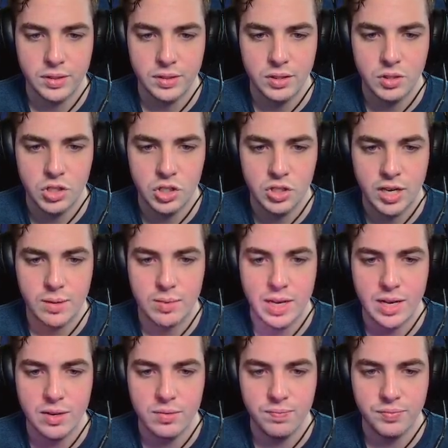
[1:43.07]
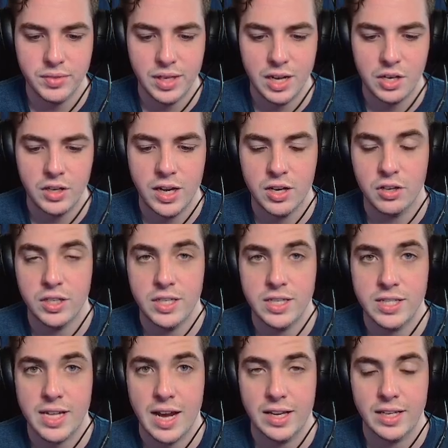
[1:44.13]
you slam down, and you get your E
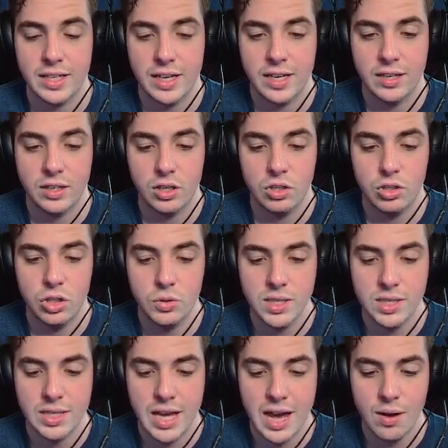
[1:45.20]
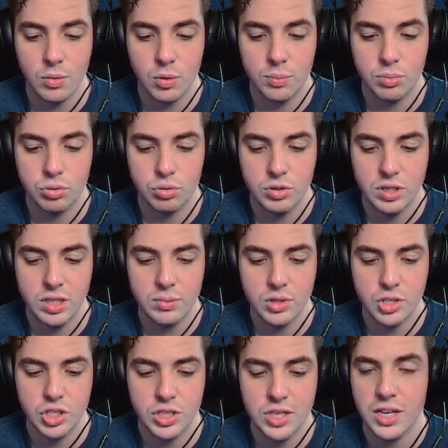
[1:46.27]
stack again. Doing that will pretty
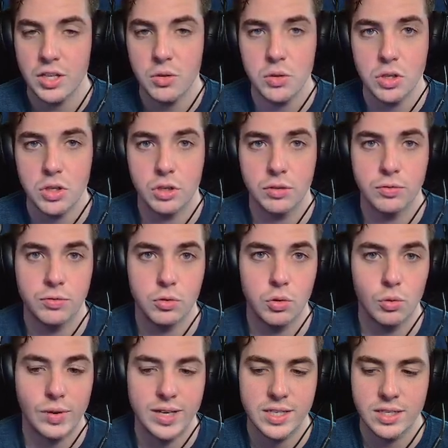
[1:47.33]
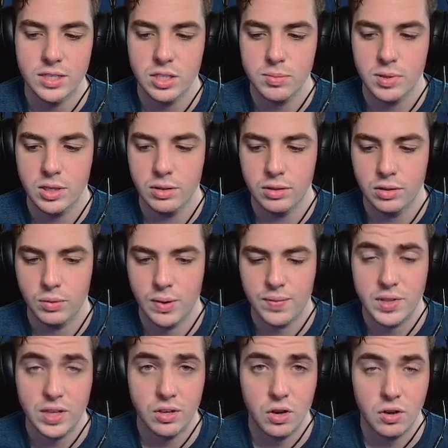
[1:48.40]
much get you your full resonance meter, or whatever
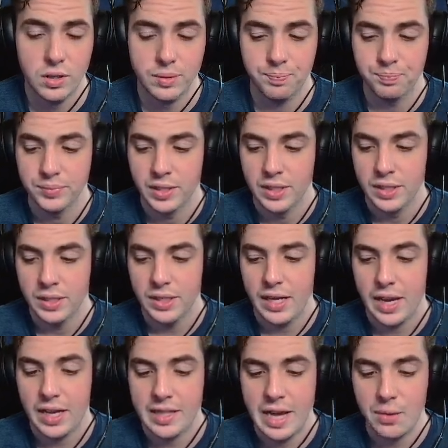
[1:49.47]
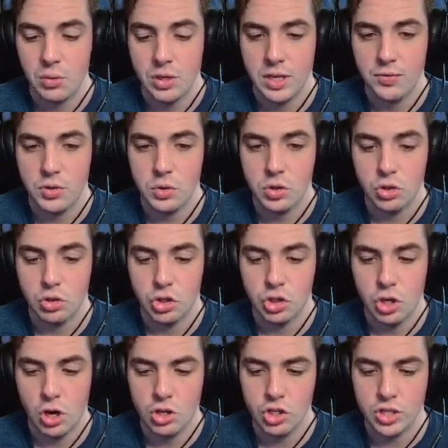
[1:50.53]
they call it, and that will give you your
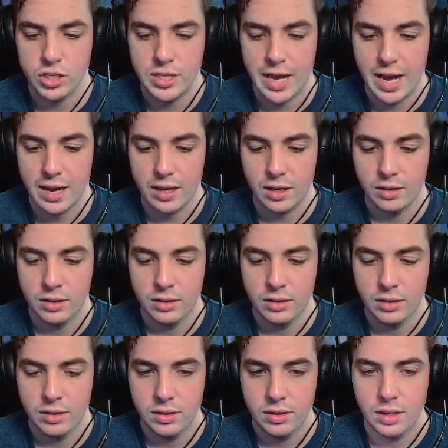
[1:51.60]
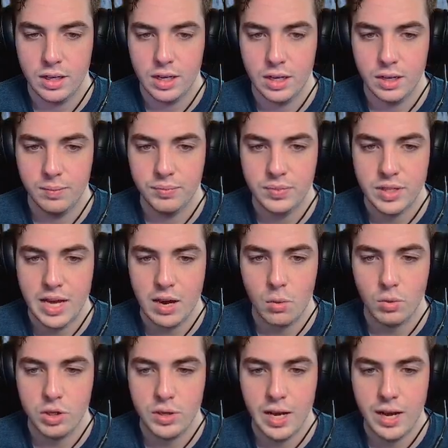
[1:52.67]
charged attack. Now,
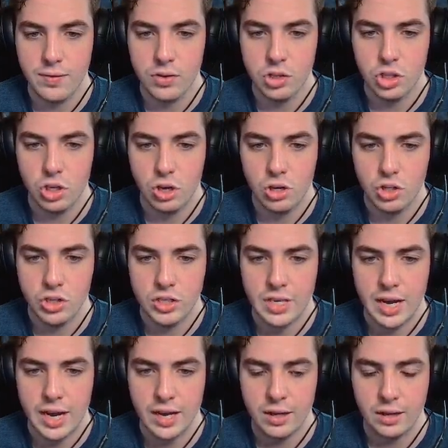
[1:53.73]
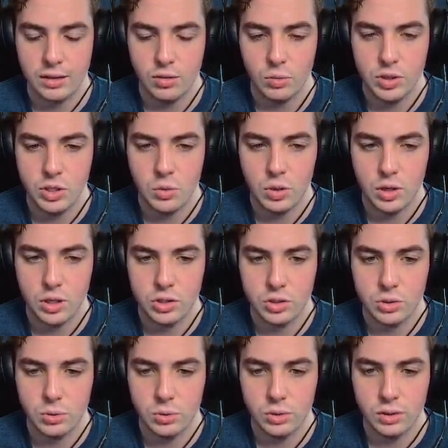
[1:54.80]
when you have your charged attack, what you want to
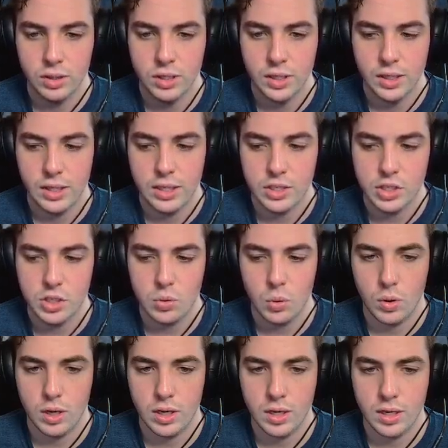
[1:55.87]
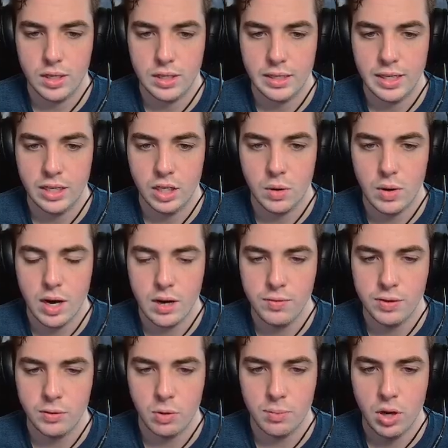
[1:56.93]
do is you want to let it go
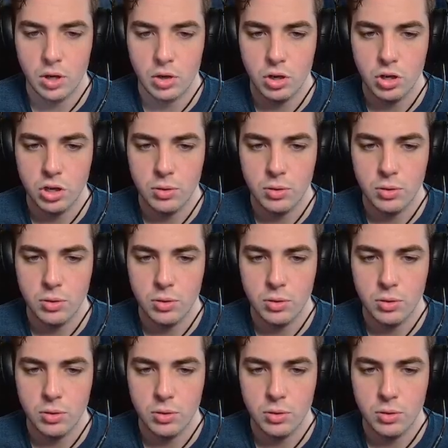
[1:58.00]
off. It will mark all your